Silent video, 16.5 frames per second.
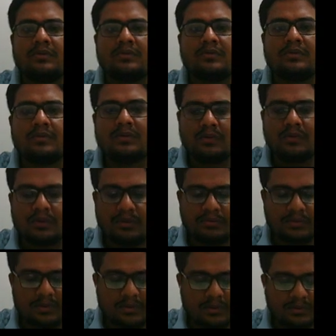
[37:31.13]
So
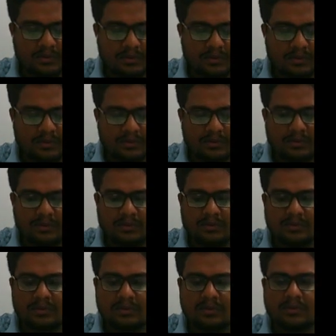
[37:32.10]
option
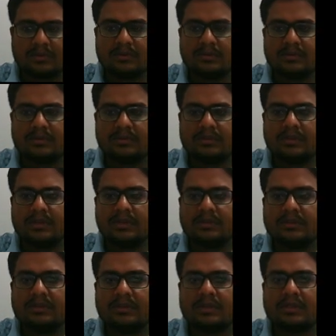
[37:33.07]
C
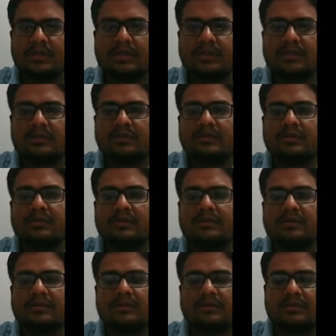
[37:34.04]
is the correct answer.
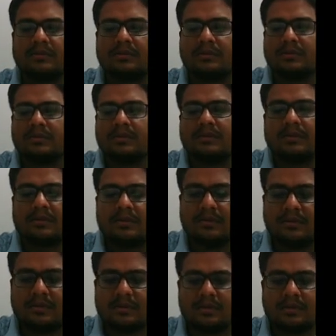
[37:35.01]

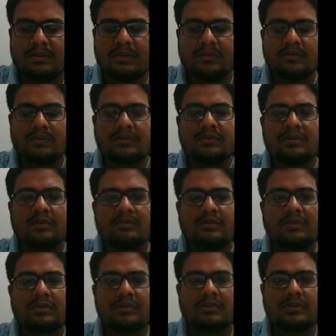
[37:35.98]
And in question
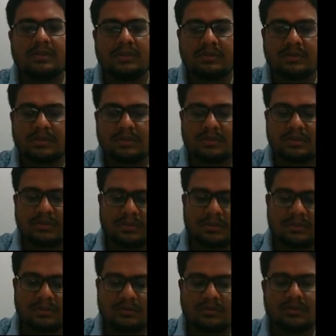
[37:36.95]
number 36, it
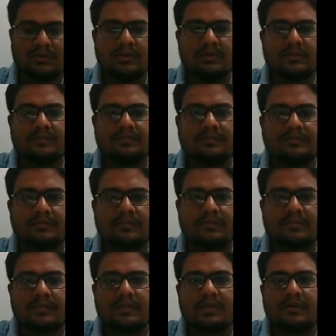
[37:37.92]
is told
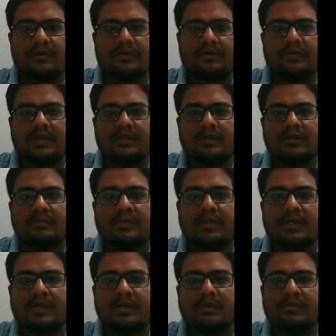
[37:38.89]
find the
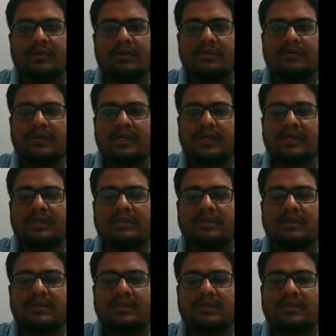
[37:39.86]
mean number of heads
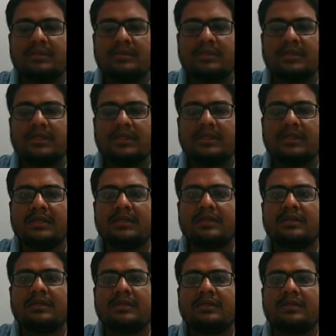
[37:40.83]
in 3
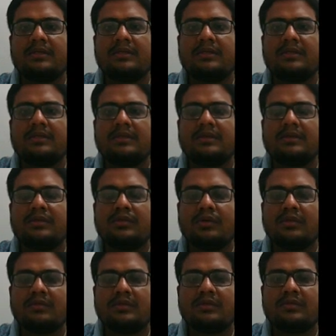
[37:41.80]

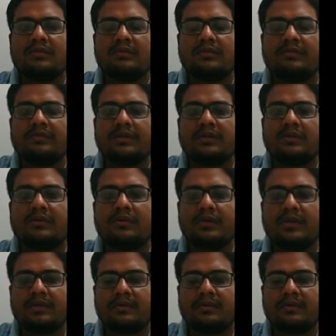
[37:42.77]
tosses of a fair coin.